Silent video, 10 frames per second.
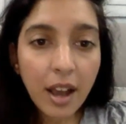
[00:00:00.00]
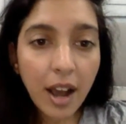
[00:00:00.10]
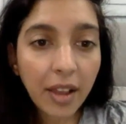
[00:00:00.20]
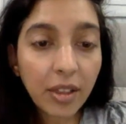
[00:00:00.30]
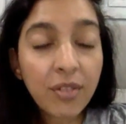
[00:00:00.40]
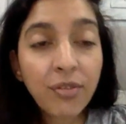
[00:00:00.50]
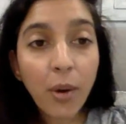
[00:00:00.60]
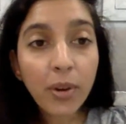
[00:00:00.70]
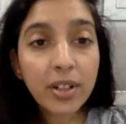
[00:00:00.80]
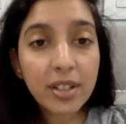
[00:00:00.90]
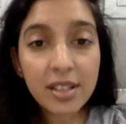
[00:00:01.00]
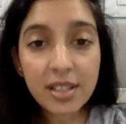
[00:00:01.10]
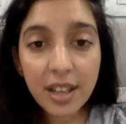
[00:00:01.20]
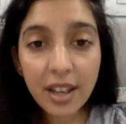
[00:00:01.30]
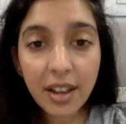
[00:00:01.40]
I look forward to
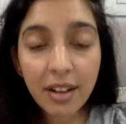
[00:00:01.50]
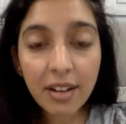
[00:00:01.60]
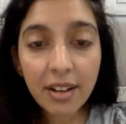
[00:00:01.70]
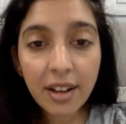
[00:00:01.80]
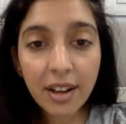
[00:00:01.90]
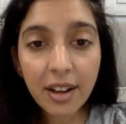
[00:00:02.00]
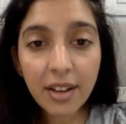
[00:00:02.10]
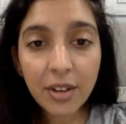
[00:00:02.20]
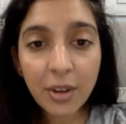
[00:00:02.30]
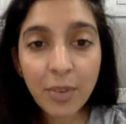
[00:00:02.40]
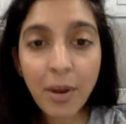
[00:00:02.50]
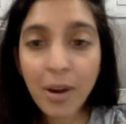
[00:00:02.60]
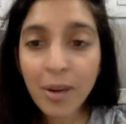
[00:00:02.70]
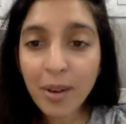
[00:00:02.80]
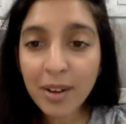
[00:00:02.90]
seeing your
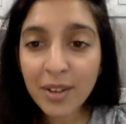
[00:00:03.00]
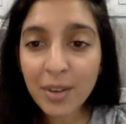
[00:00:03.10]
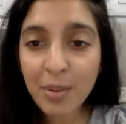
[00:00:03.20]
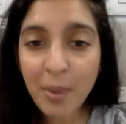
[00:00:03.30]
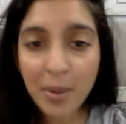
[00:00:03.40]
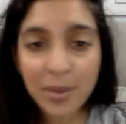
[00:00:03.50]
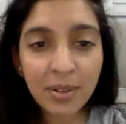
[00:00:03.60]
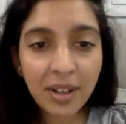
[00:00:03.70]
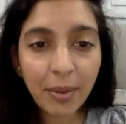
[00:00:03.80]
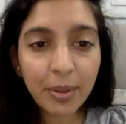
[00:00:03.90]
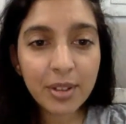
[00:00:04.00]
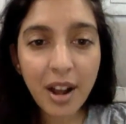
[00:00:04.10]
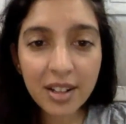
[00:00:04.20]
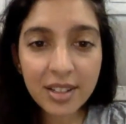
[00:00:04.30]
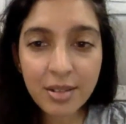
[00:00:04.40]
part 1 of your proposal, and I will
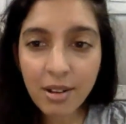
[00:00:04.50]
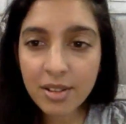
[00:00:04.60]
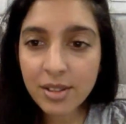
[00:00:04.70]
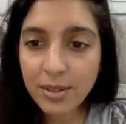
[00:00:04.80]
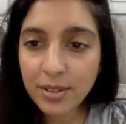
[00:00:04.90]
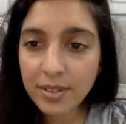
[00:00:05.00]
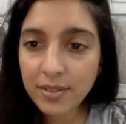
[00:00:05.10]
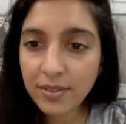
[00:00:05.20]
talk to you all soon.